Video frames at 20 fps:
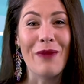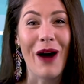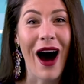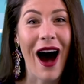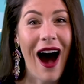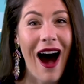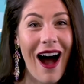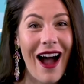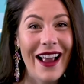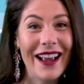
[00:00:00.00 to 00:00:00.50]

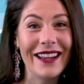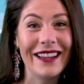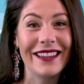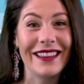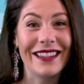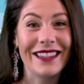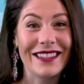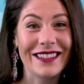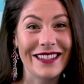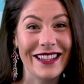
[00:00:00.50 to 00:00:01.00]
behind
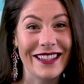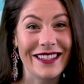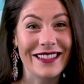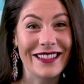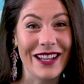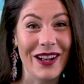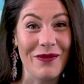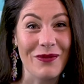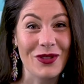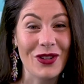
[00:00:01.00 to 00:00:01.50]
the
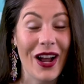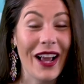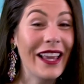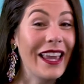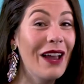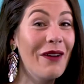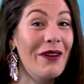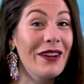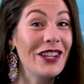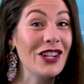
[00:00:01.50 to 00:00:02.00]
system. So I
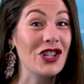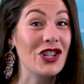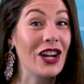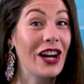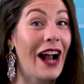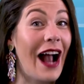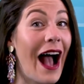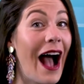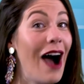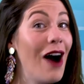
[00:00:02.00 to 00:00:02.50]
can't wait to
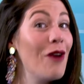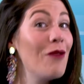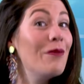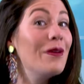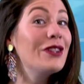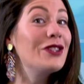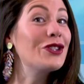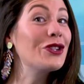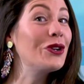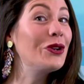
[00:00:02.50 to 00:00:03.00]
share how
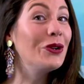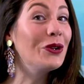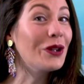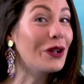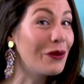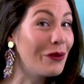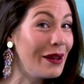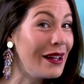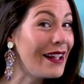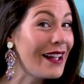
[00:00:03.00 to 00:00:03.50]
much
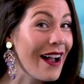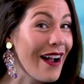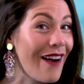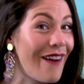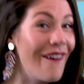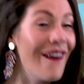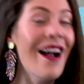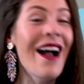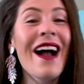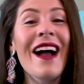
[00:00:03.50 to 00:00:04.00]
cooler we
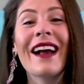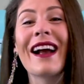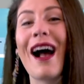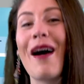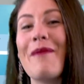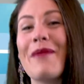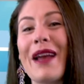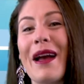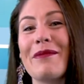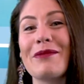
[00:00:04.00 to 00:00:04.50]
go
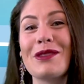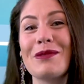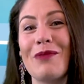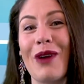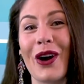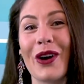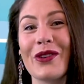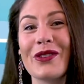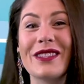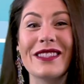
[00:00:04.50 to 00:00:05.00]
coming up
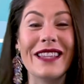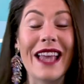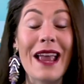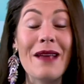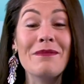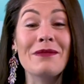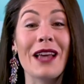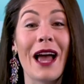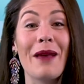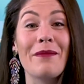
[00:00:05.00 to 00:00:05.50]
tomorrow,
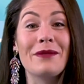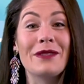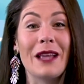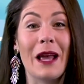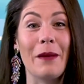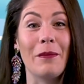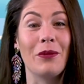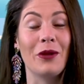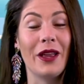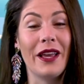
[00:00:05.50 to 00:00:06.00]
same time,
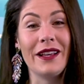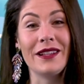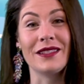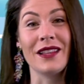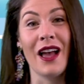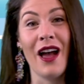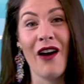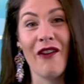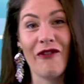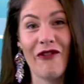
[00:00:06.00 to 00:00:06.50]
same
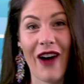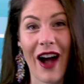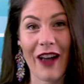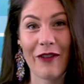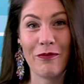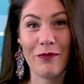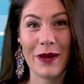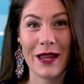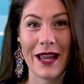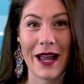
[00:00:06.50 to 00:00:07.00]
place,
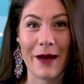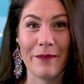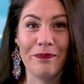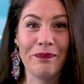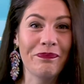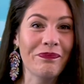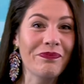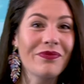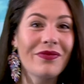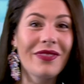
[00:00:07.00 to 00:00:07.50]
5
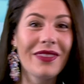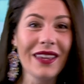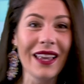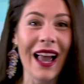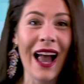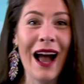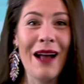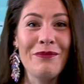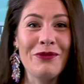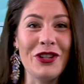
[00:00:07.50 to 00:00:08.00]
p.m.
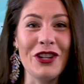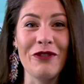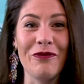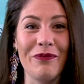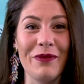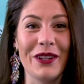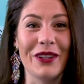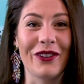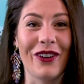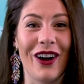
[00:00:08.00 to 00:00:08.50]
I'm Chief
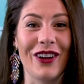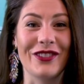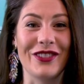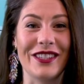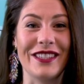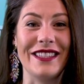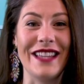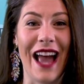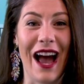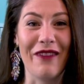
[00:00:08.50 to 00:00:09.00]

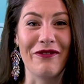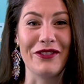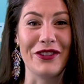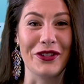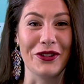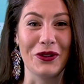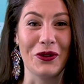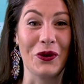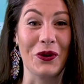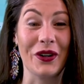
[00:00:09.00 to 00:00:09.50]
Meteorologist Daphne
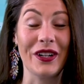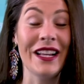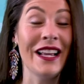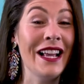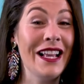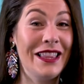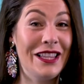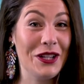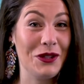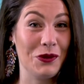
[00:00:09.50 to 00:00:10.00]
DeLoren.
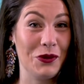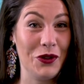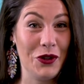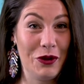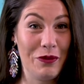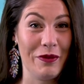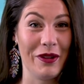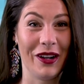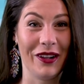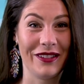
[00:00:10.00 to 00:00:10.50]
This was
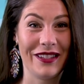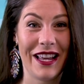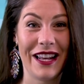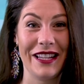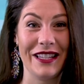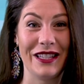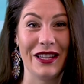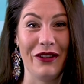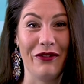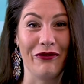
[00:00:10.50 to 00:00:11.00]
your Middle
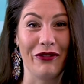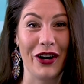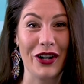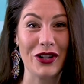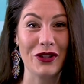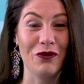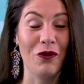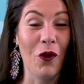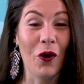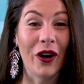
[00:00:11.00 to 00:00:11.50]
Tennessee
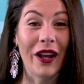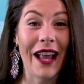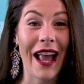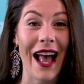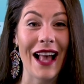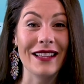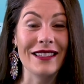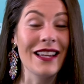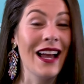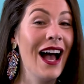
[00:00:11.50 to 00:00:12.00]
Fresh
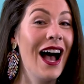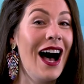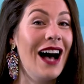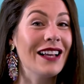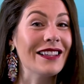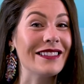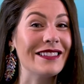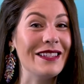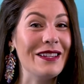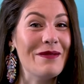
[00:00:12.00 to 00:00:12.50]
Forecast.
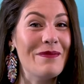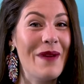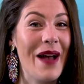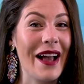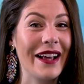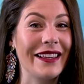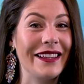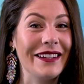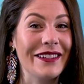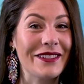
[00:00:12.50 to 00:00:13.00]
I'll see you
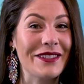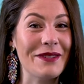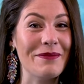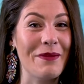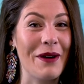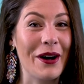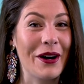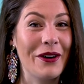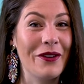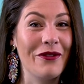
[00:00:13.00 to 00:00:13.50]
back here
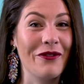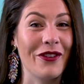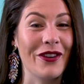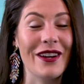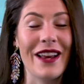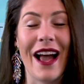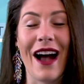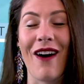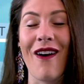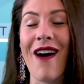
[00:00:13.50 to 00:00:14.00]
tomorrow. For
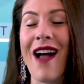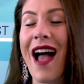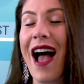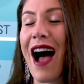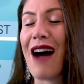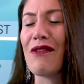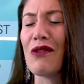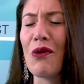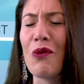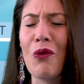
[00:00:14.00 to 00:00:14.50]
now,
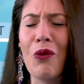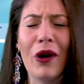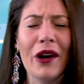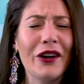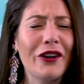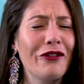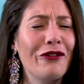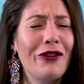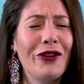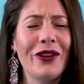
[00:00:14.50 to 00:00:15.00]
have a
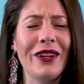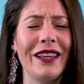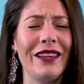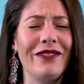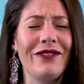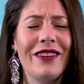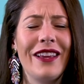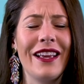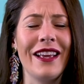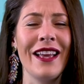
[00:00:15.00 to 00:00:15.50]
wonderful
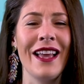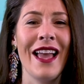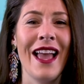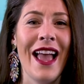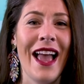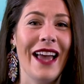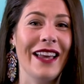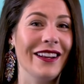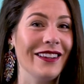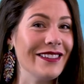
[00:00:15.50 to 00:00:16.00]
evening,
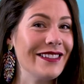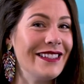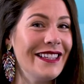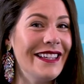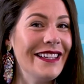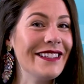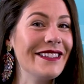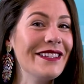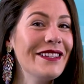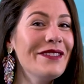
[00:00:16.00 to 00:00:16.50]
and I'll see
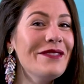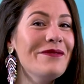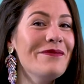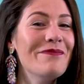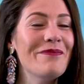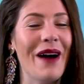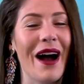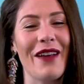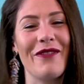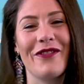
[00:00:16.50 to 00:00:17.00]
you soon.
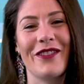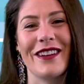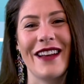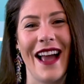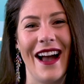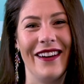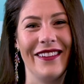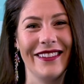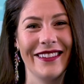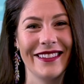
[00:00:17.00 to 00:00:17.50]
Bye for
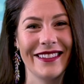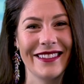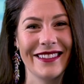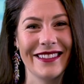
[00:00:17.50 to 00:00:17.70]
now.